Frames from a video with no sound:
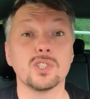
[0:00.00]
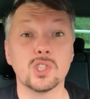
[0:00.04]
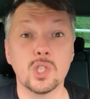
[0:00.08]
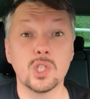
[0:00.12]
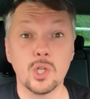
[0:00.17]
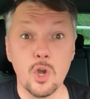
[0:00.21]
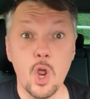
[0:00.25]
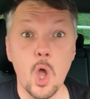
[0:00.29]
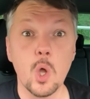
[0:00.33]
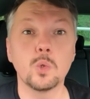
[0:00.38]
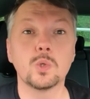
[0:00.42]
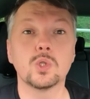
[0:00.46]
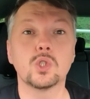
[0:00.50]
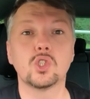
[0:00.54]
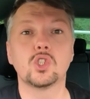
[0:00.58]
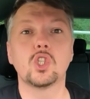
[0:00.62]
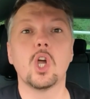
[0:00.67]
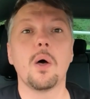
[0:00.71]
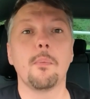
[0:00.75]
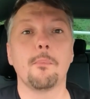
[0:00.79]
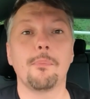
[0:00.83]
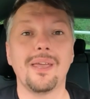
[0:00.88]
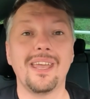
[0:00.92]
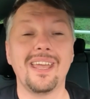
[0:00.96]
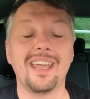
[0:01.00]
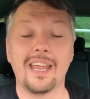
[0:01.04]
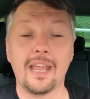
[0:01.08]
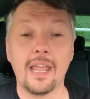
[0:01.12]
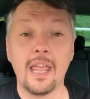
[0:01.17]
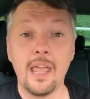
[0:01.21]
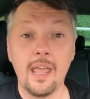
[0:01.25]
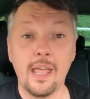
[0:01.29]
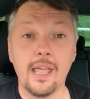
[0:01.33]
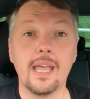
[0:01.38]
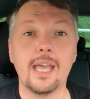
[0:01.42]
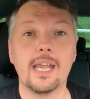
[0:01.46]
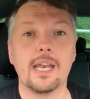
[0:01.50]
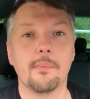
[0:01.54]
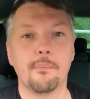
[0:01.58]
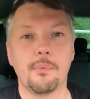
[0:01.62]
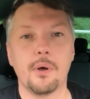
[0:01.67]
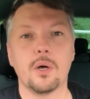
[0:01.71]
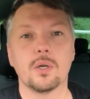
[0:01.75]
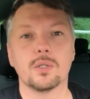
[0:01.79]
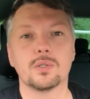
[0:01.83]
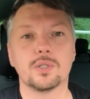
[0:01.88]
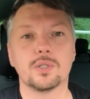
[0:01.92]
So no stopping in a box